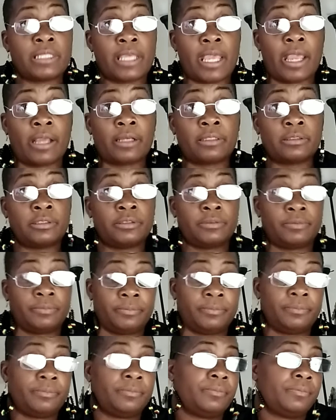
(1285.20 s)
Okay,
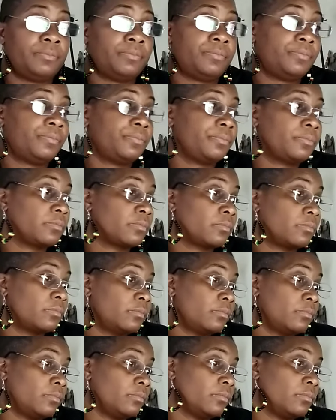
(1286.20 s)

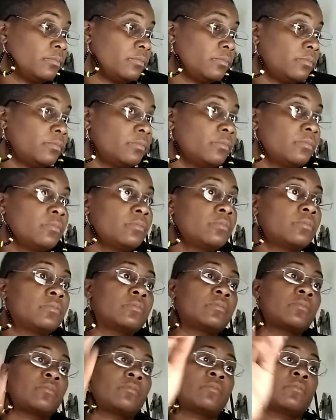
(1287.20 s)
bioexposure routes.
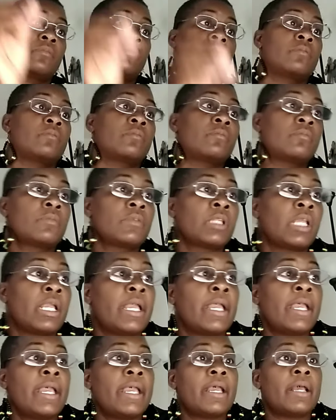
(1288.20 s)
You have your
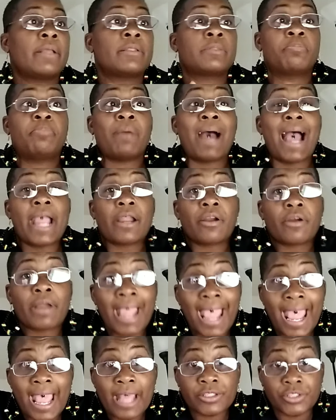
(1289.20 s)
airborne, which is
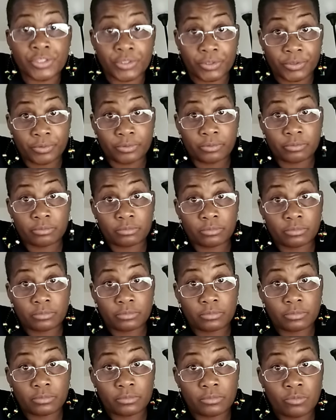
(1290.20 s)
through the air. You have
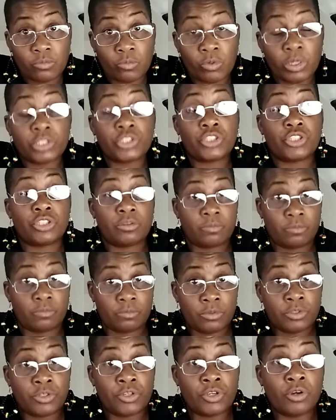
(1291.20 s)
your ingestion
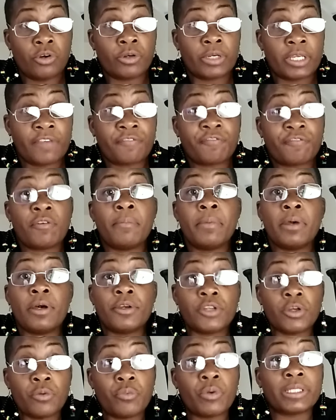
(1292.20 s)
through the mouth.
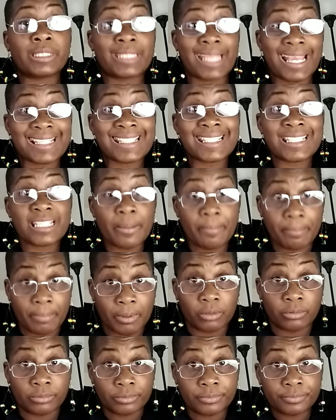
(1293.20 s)
You have
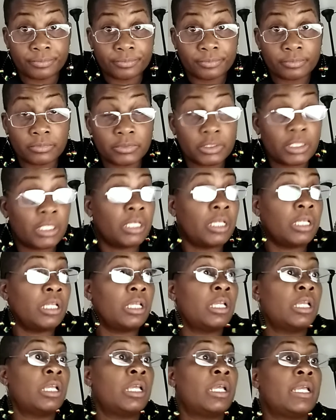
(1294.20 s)
non-intact
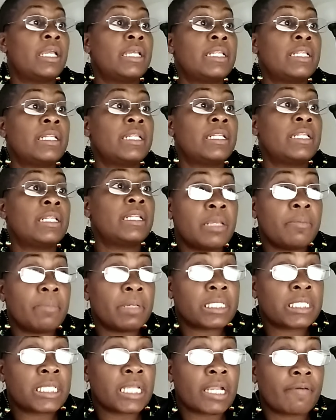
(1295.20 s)
skin. You have
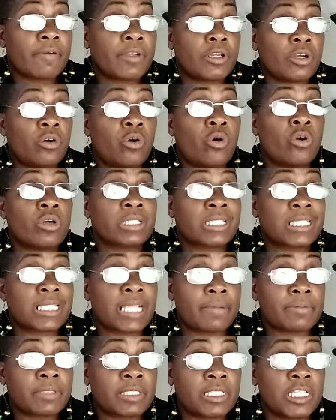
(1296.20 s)
percutaneous,
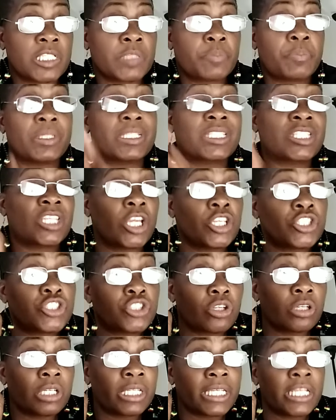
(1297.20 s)
which is through the
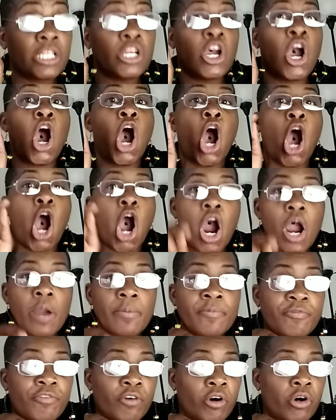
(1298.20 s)
skin. And you
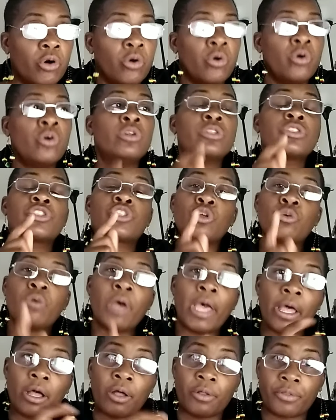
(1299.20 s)
have
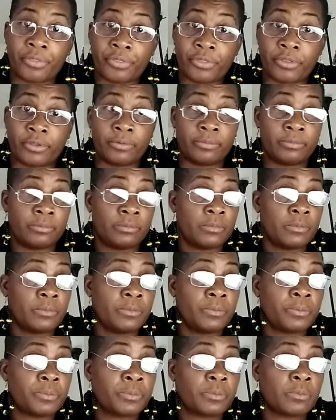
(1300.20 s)
permucosal, which is through the
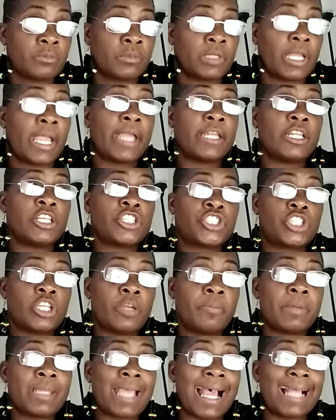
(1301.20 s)
mucous membranes,
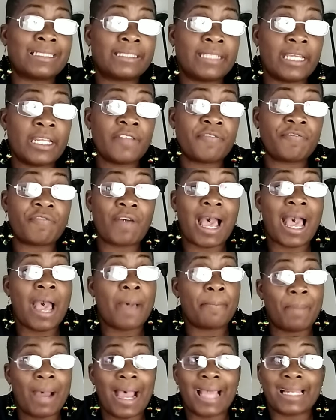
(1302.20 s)
like your eyes and stuff
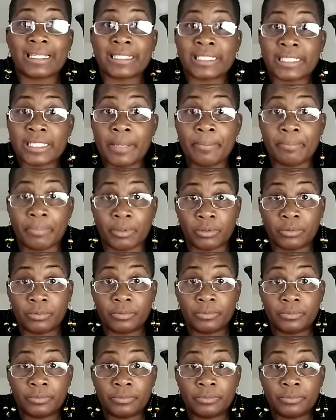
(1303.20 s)
like that. Okay?